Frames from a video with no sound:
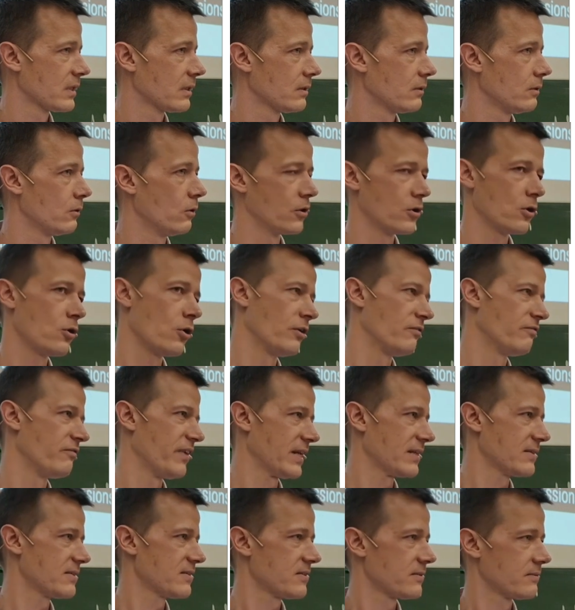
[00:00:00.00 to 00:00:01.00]
or
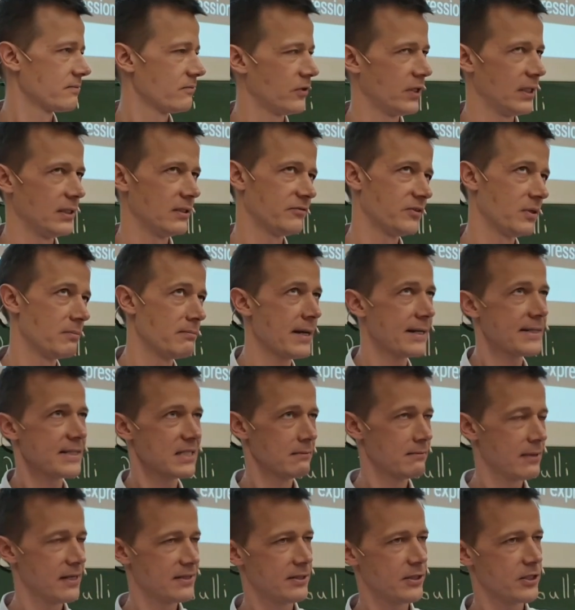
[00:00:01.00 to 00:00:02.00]
convex. Well, if the
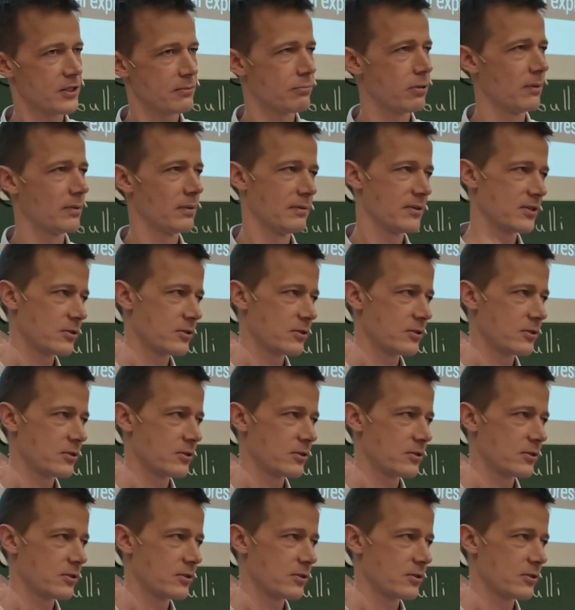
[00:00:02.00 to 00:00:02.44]
maximization problem